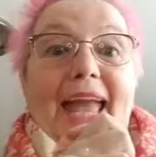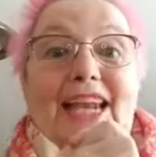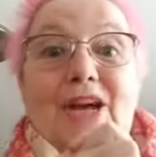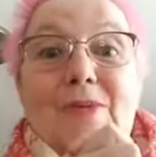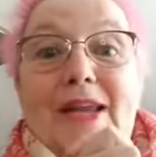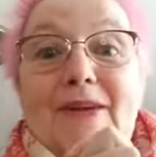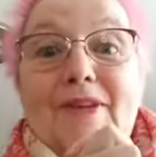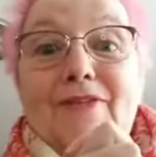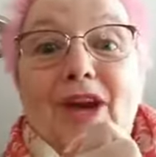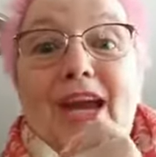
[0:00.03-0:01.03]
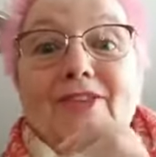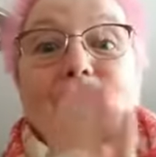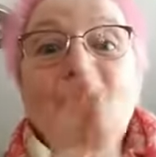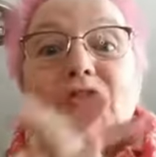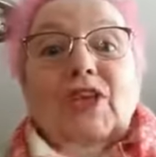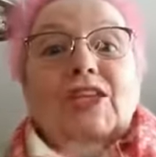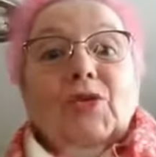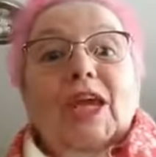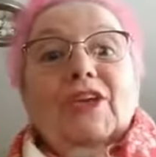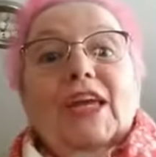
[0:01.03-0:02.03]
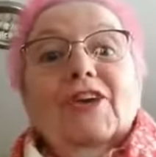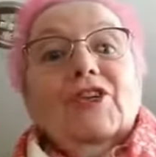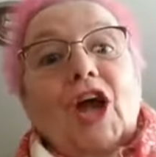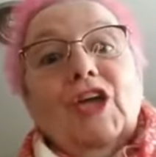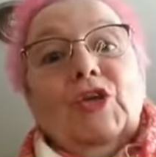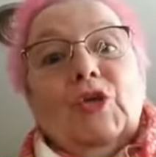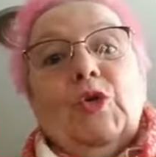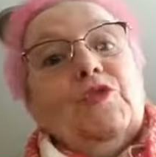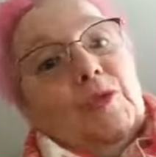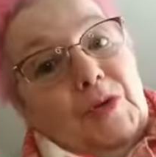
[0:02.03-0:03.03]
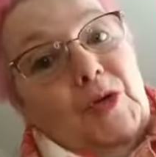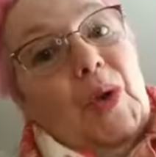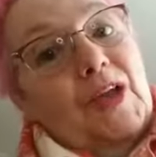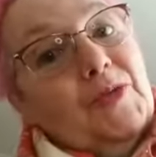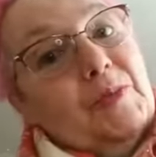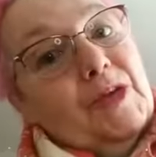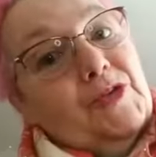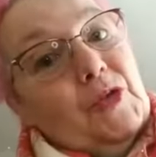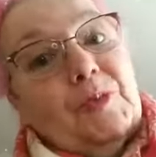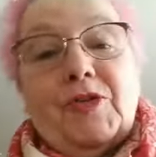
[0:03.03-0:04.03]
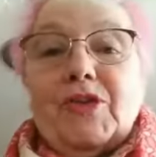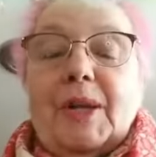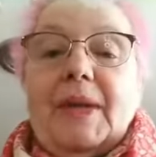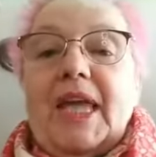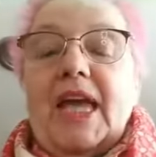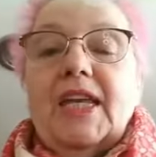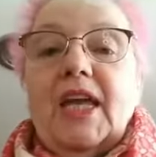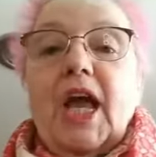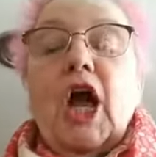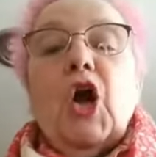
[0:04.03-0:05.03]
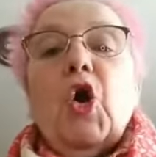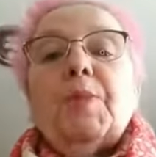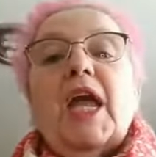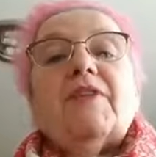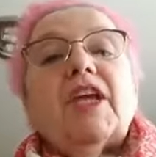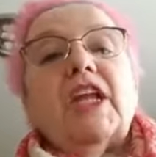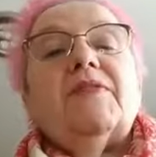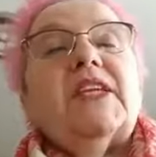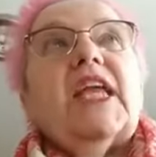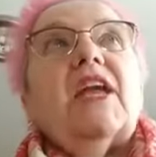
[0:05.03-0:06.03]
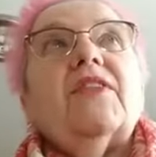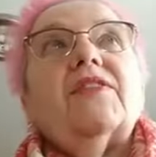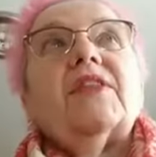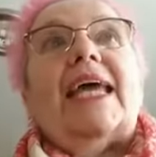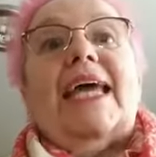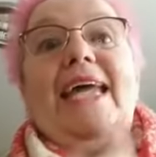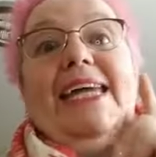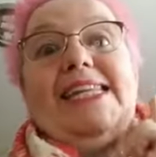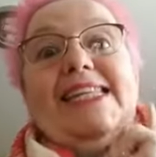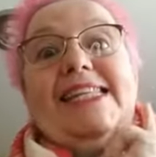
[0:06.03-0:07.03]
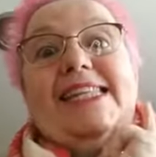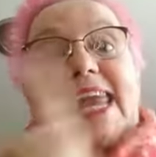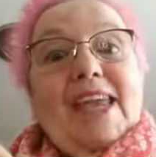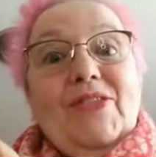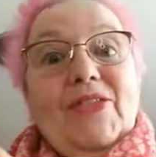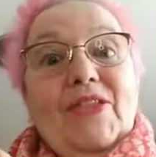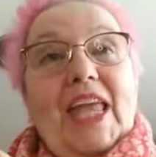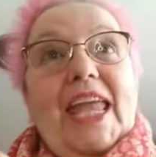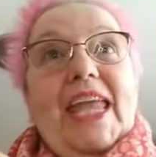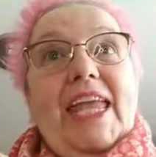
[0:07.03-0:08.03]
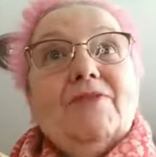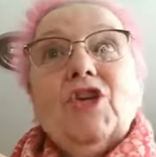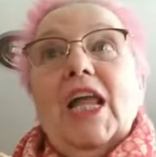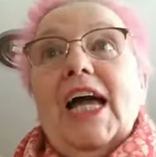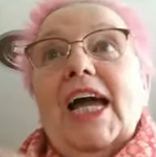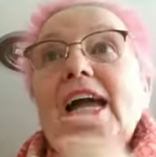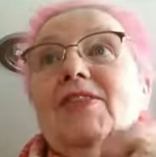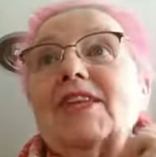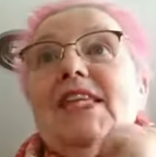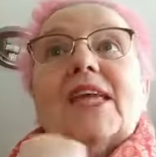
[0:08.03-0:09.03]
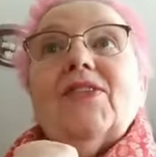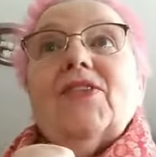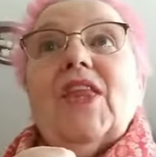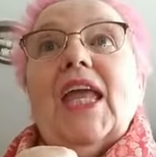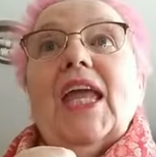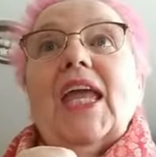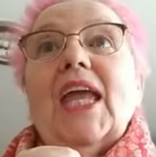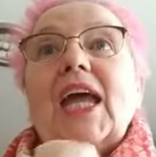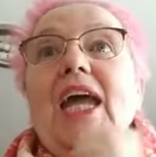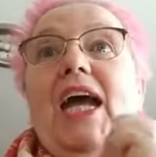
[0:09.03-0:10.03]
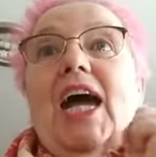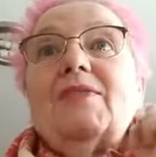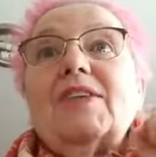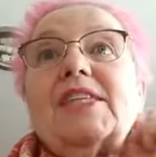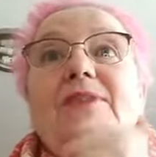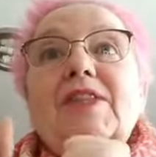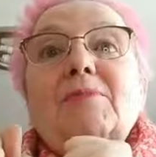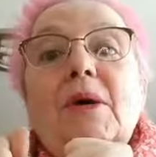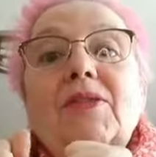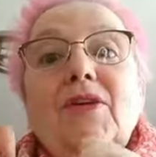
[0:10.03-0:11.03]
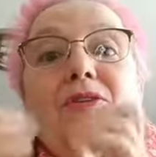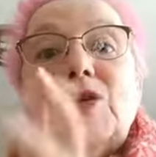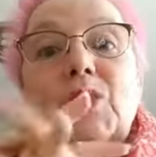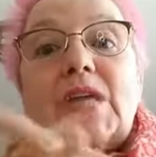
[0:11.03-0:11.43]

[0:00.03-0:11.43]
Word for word: Hello, my lovely friends. Christine Trainor here, talking to you from New Westminster, British Columbia, Canada. I hope you're having a lovely day on this tenth day of July, the tenth day of the seventh month of the new